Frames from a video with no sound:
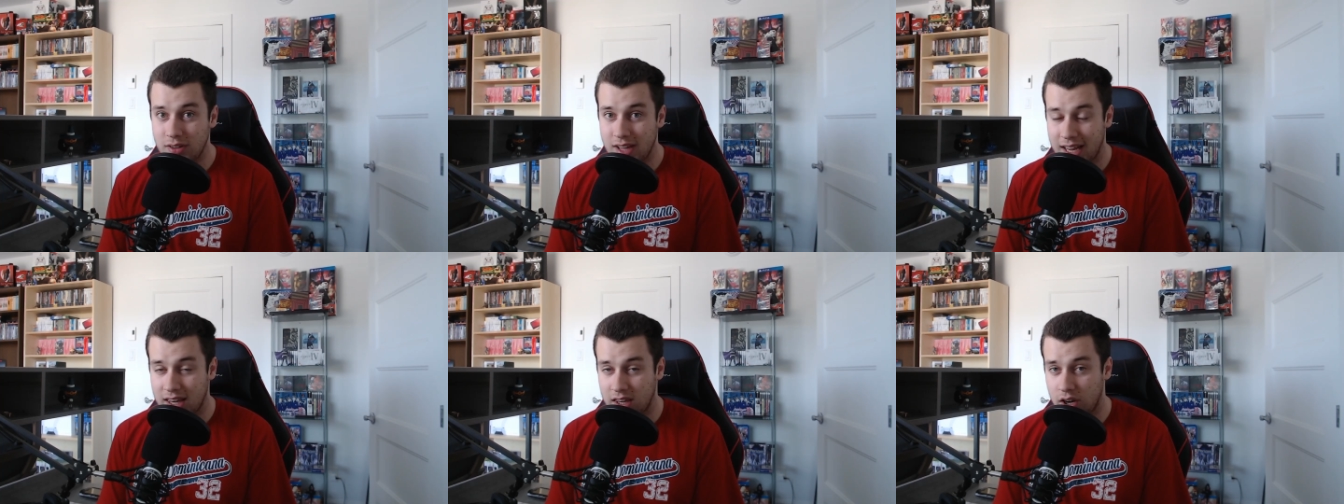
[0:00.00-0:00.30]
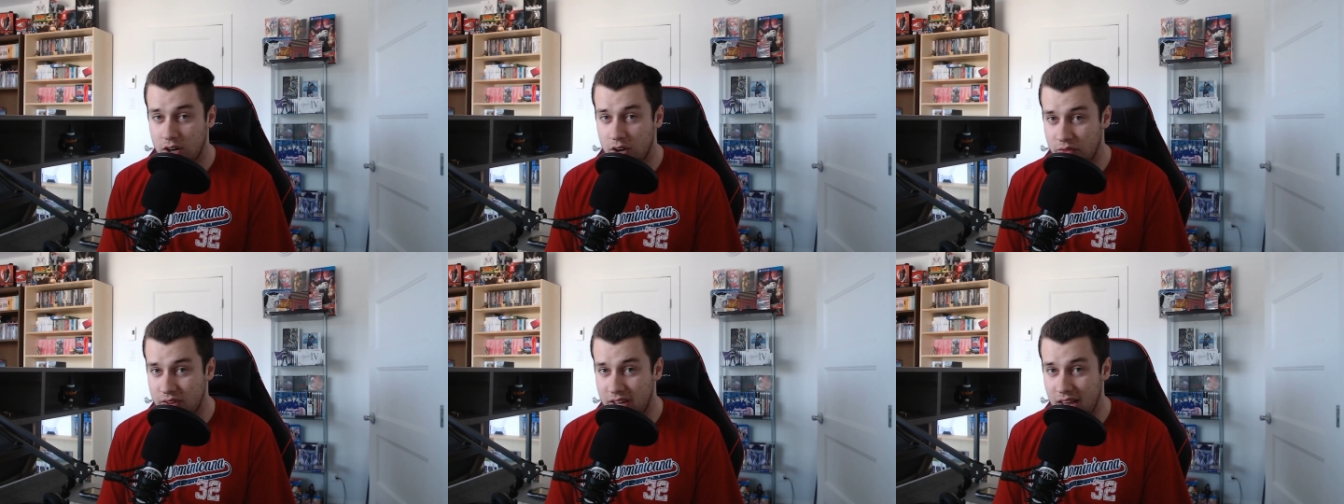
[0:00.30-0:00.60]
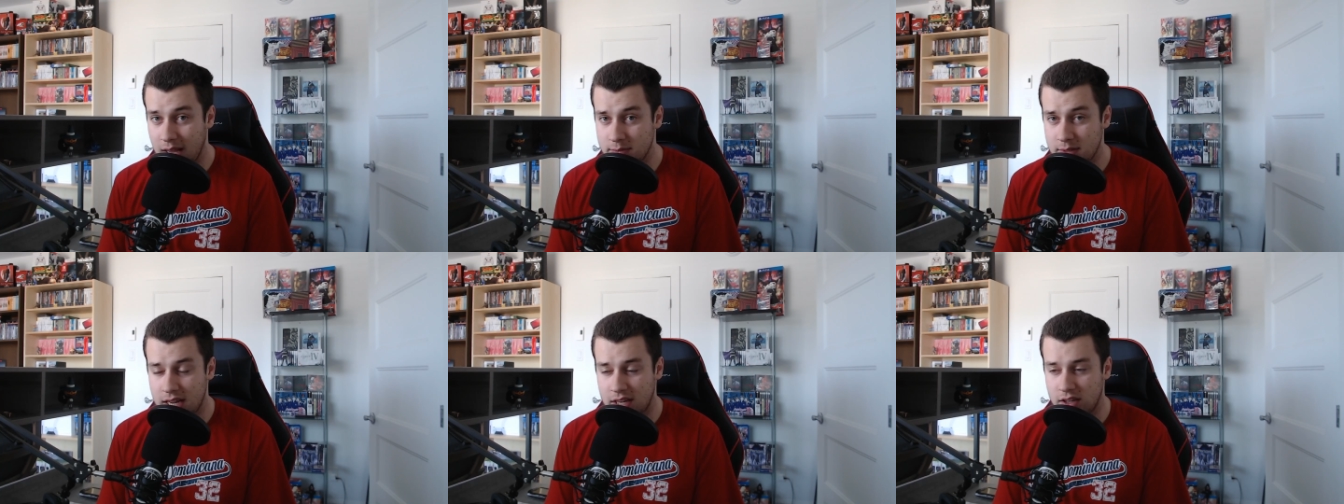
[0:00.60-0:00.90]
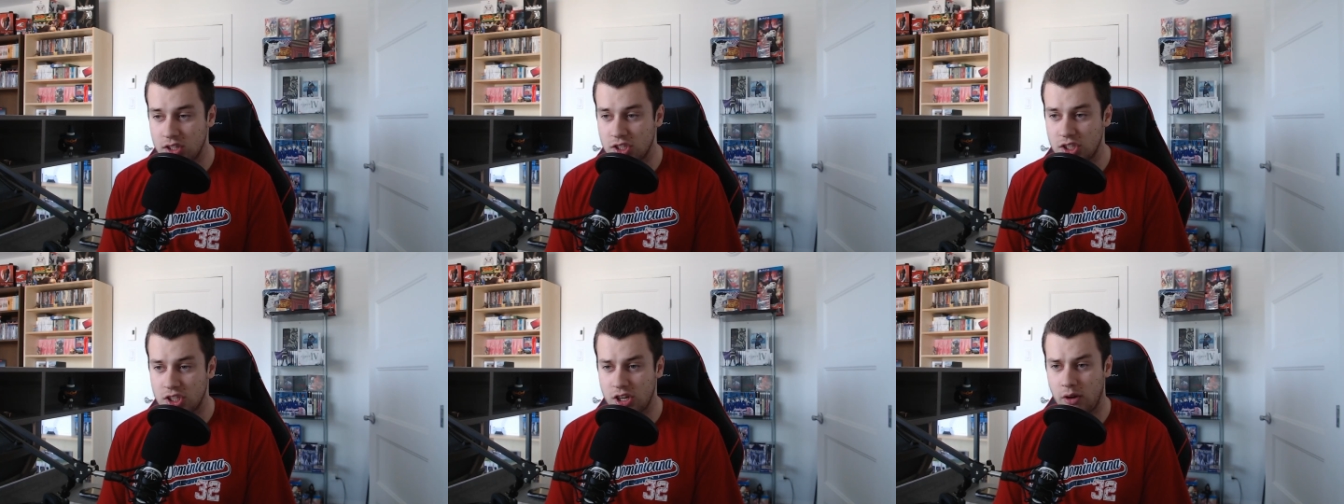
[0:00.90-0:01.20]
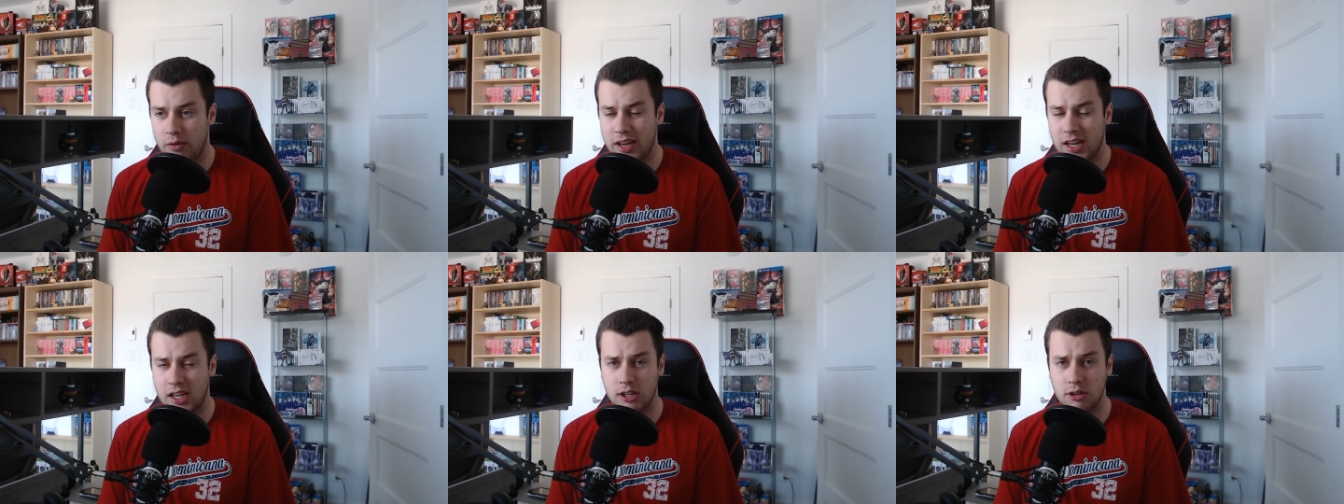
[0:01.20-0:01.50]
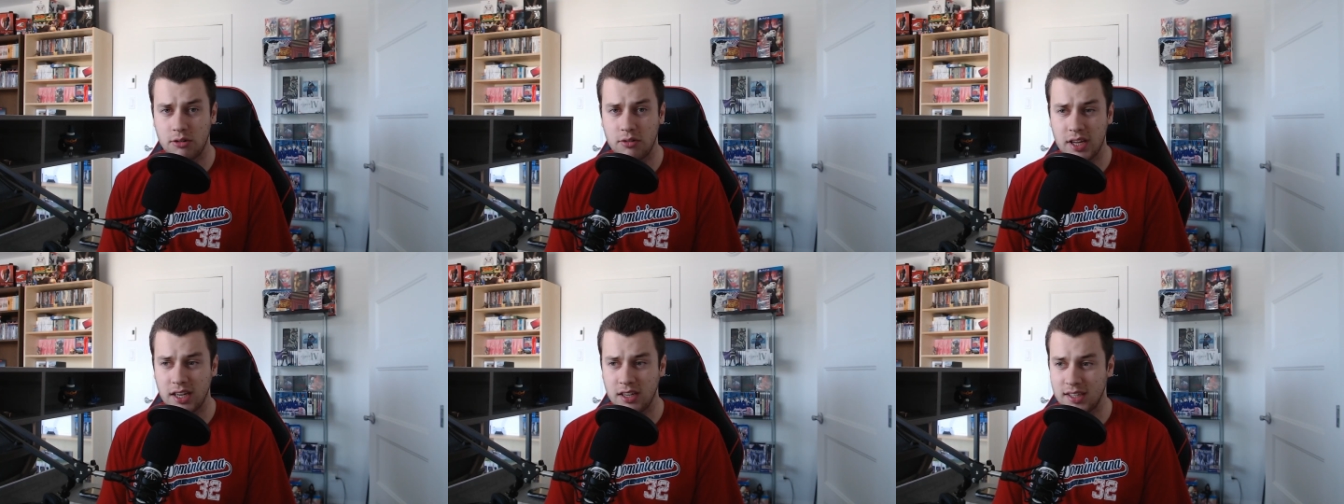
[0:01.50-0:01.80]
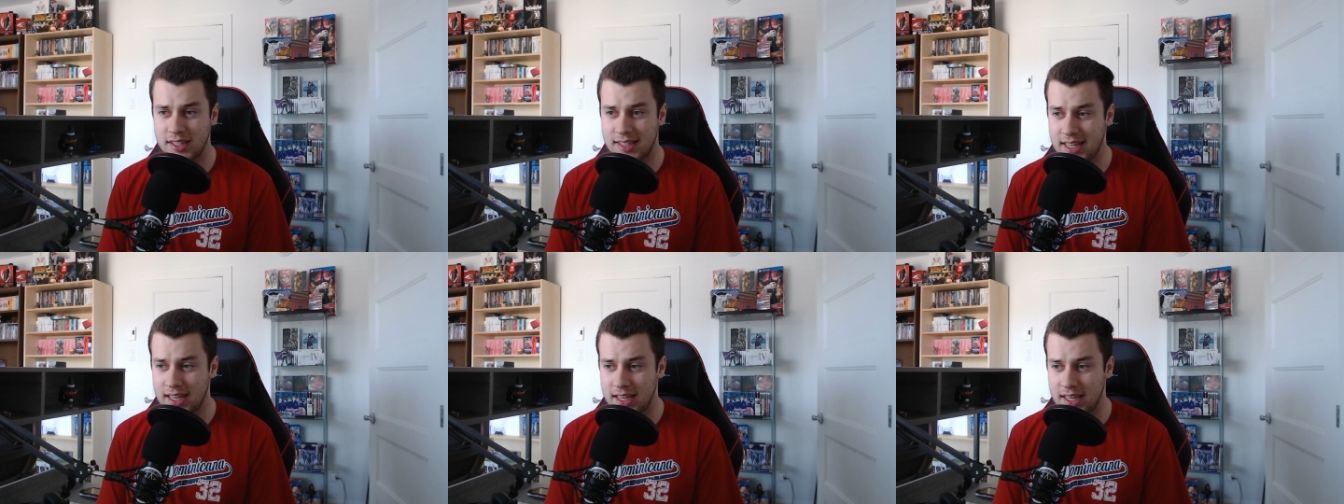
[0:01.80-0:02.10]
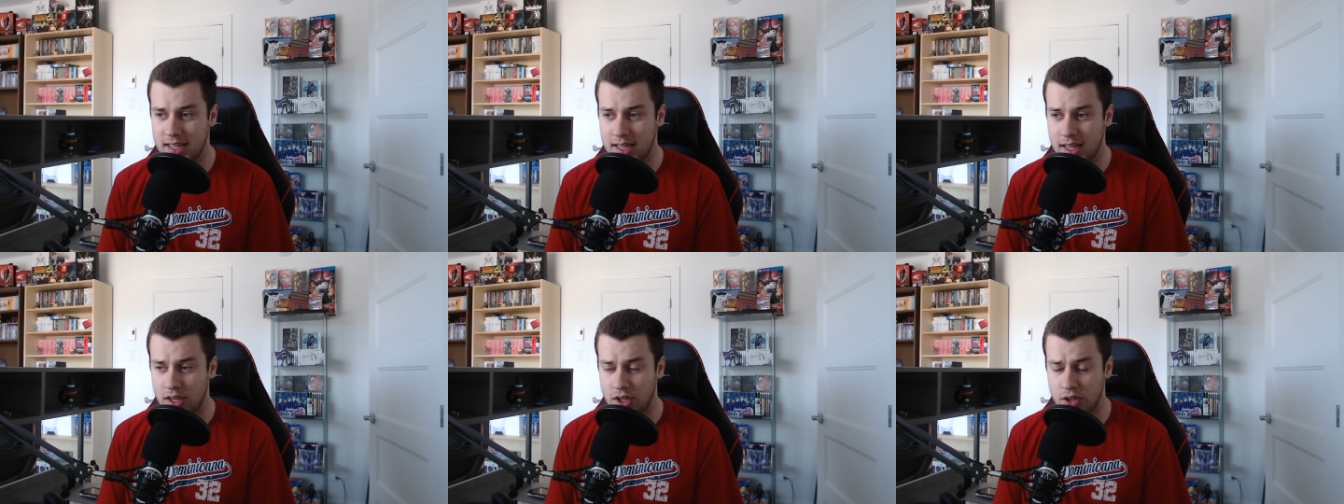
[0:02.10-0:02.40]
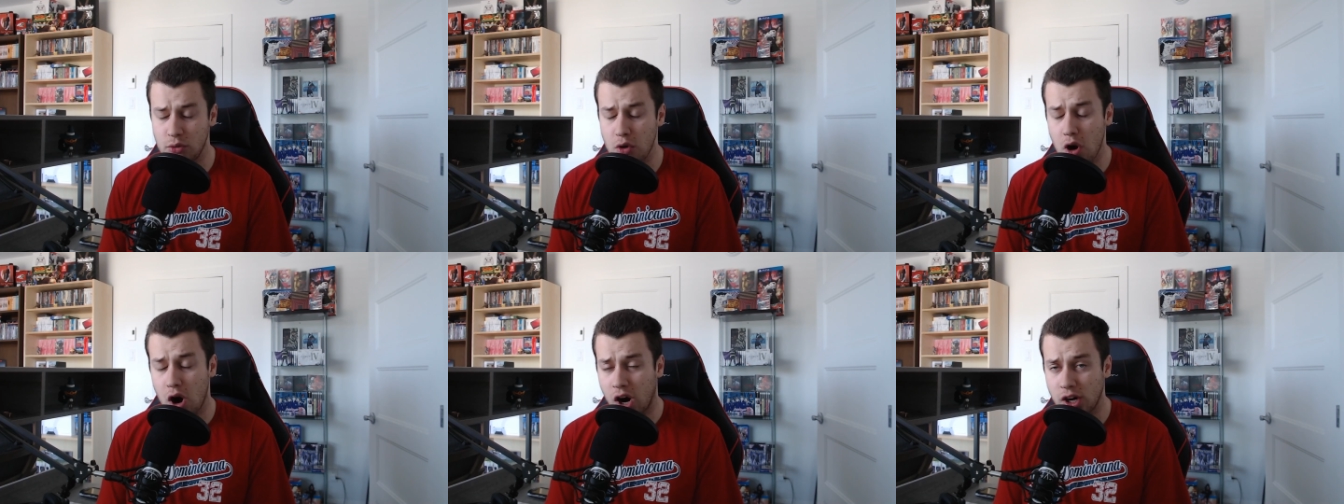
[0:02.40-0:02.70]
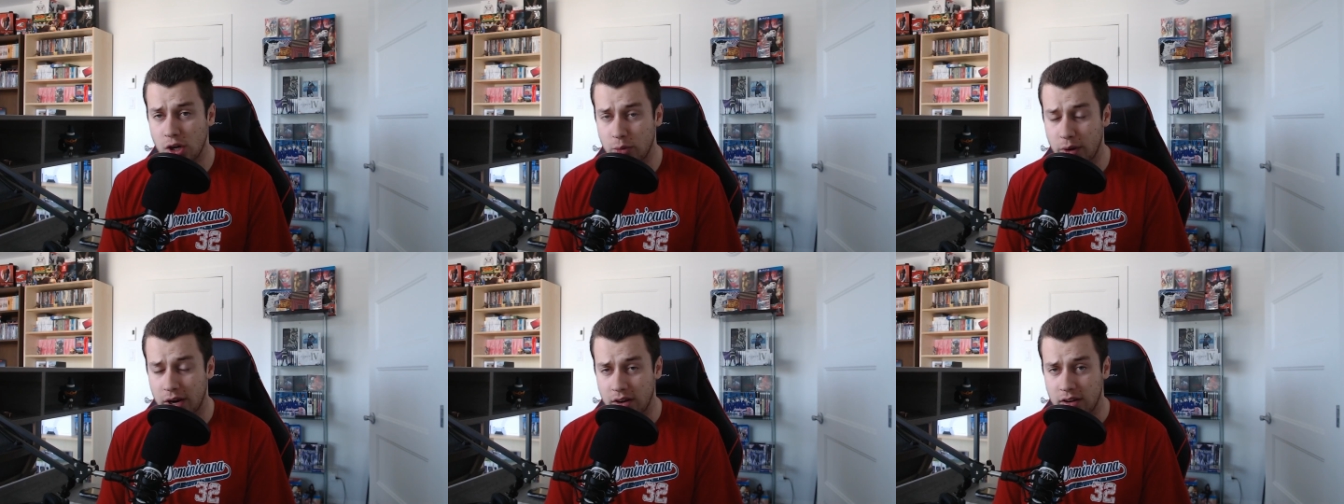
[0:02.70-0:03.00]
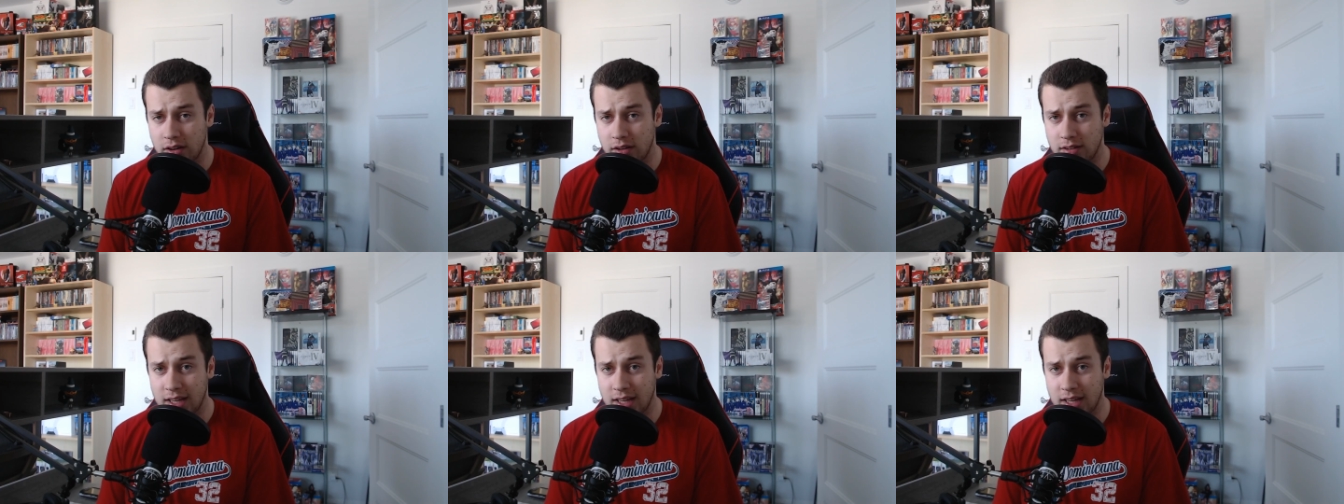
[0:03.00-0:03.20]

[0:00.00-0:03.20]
a lot of games at the show, including the new hardware.